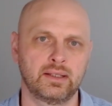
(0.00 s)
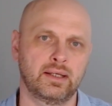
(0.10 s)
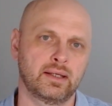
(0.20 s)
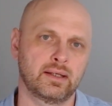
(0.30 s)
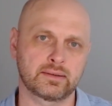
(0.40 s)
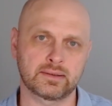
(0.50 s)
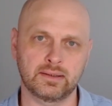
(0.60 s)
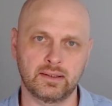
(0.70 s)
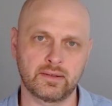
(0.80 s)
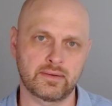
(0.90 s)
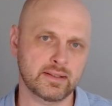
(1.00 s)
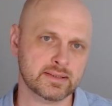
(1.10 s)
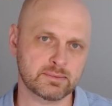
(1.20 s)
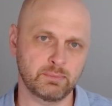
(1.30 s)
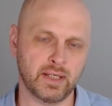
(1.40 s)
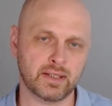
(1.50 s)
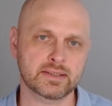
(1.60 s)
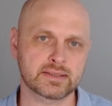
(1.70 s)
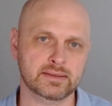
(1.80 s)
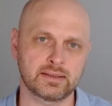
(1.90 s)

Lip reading: And this matters